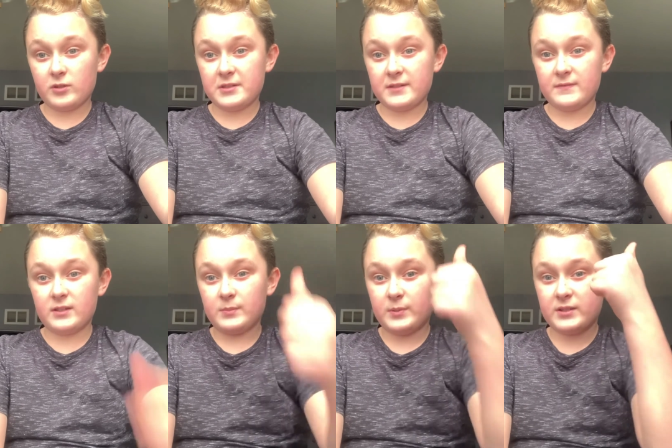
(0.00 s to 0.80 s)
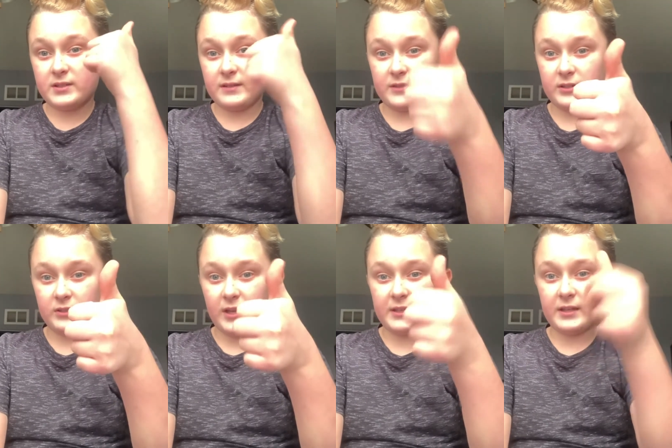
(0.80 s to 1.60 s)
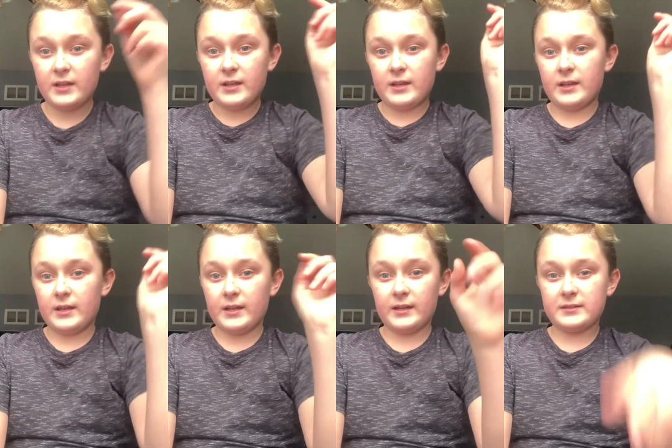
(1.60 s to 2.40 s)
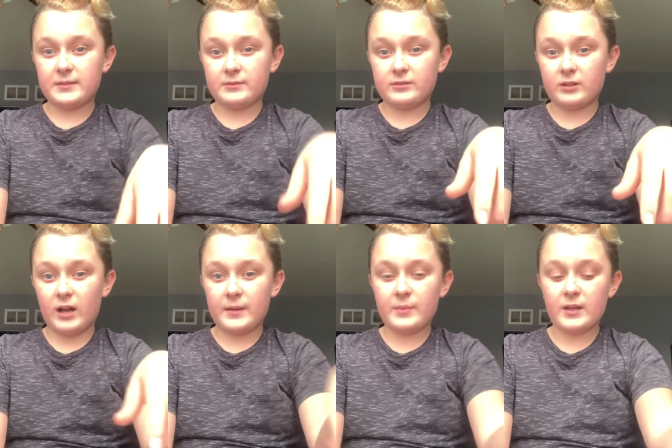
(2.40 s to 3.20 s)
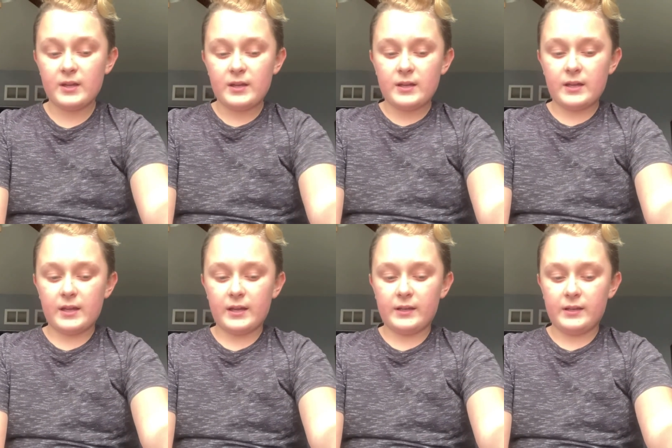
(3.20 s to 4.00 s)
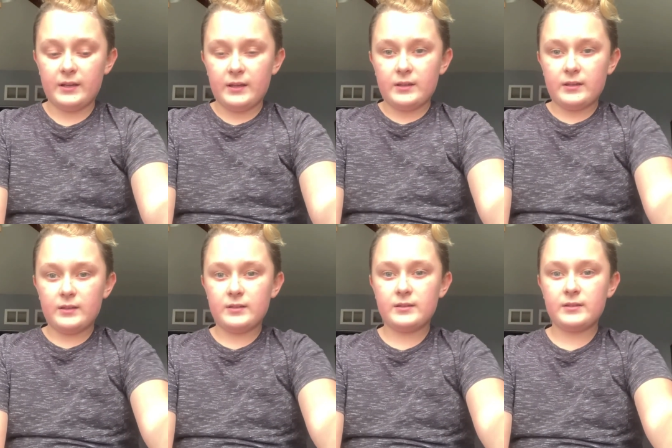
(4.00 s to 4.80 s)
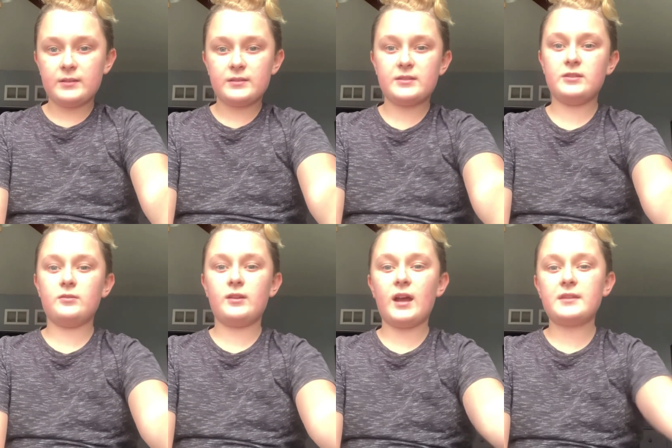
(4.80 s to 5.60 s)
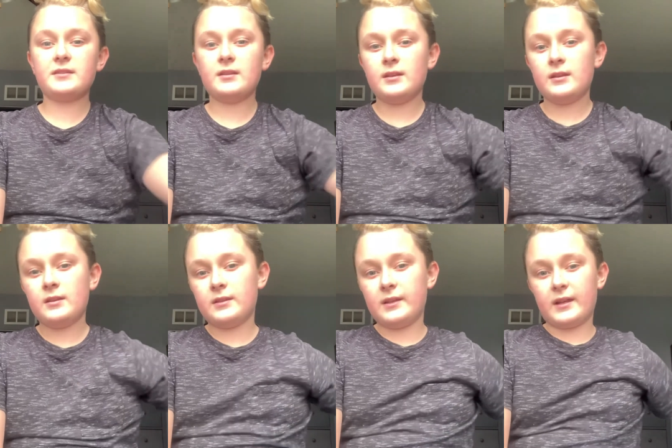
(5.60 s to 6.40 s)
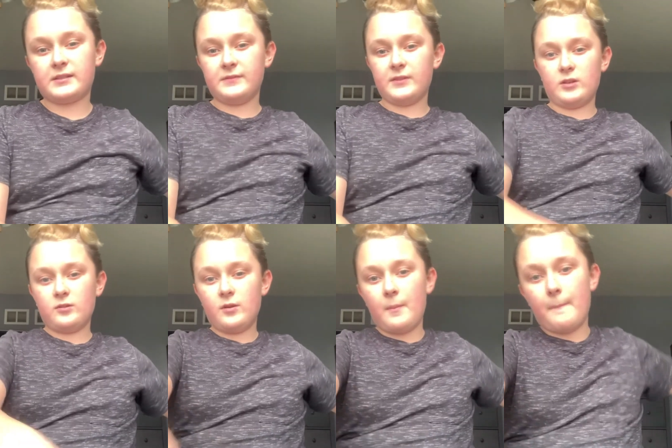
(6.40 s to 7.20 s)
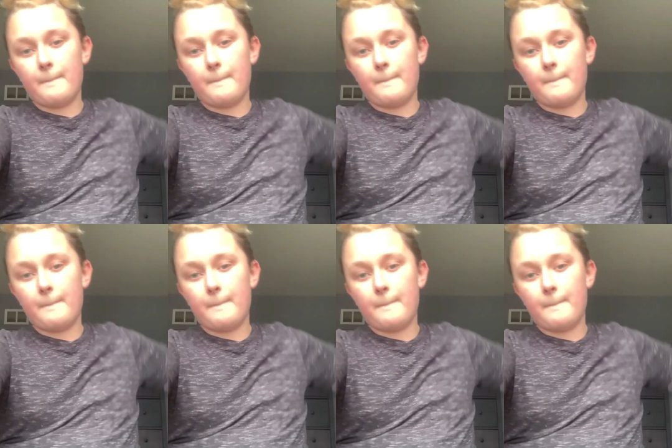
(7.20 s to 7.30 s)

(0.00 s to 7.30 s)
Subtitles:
this video, please give it a like and subscribe, and see you guys the next video.